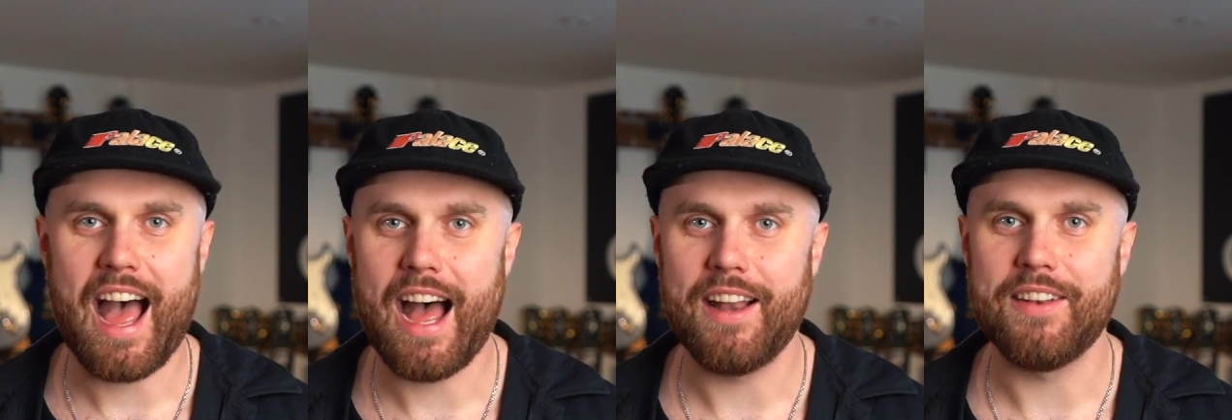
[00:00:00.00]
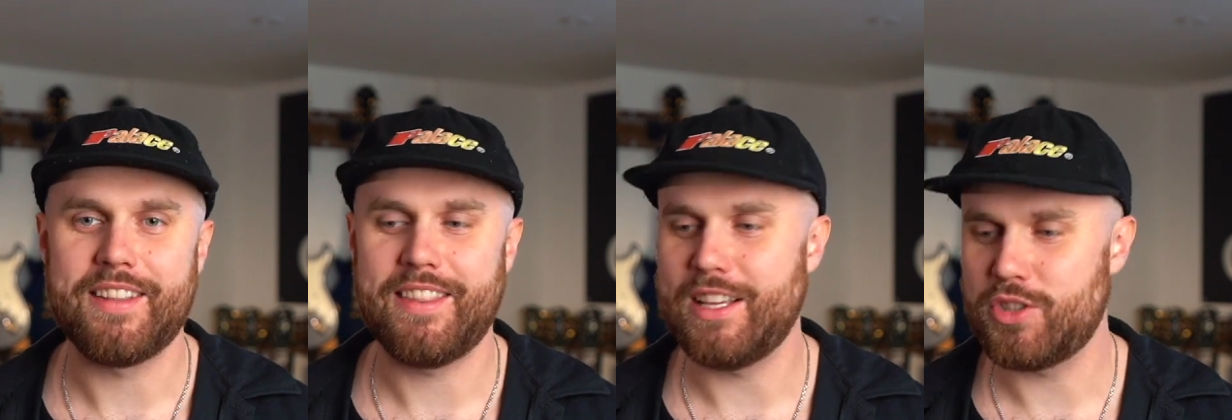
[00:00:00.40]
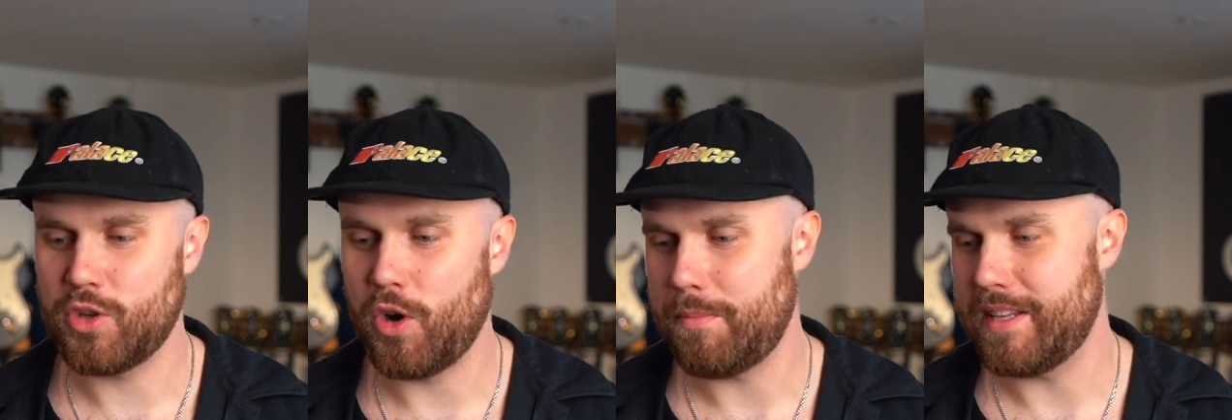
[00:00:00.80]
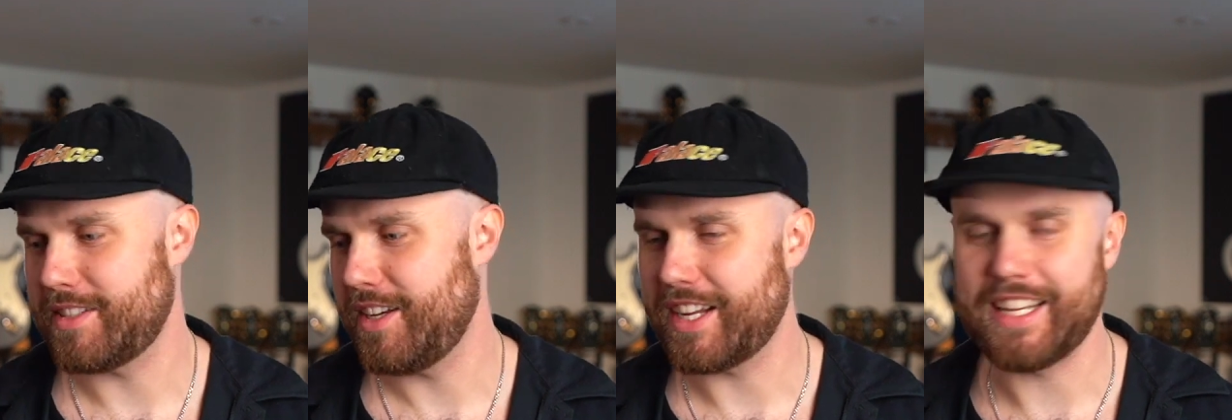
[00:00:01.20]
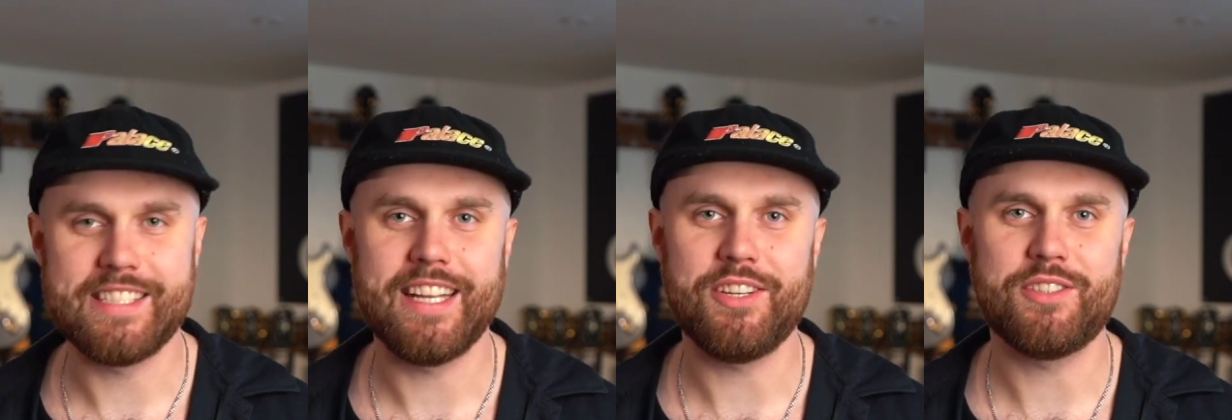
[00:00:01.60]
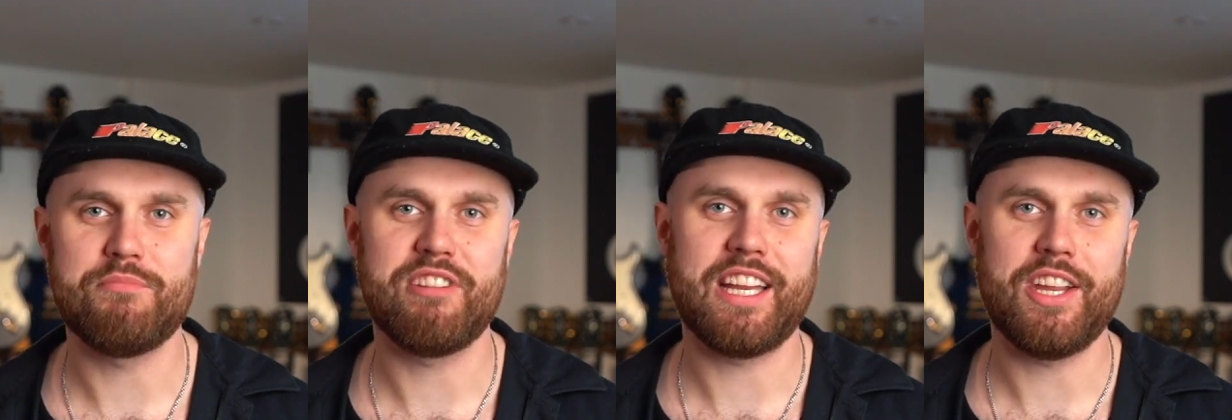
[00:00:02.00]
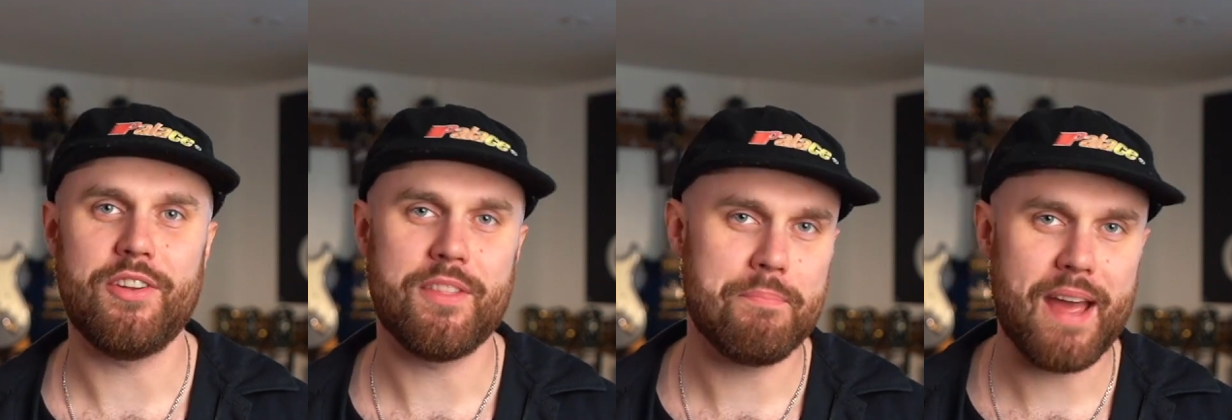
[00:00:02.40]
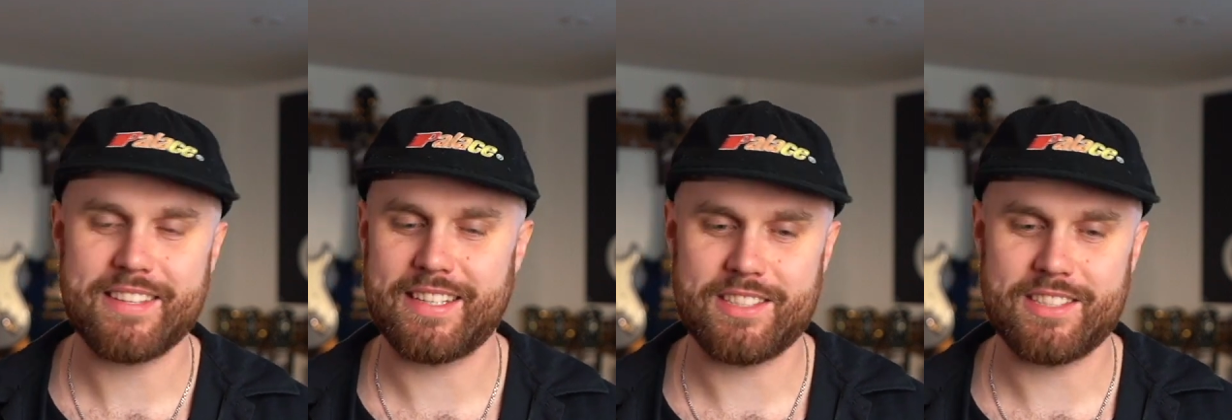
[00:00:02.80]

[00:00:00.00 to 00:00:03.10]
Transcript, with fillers: And this shop is gonna continue to bring you the best